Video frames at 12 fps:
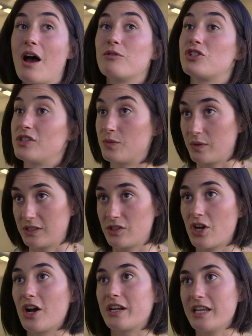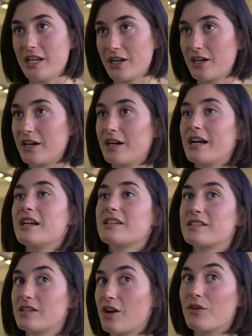which is what's taught here.
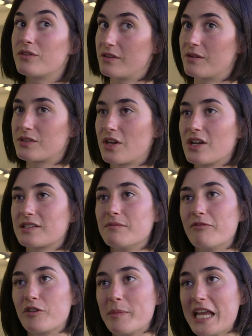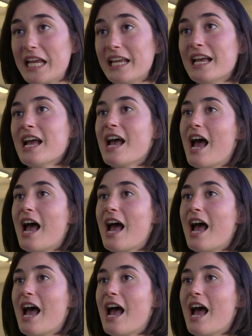So that was awesome for me.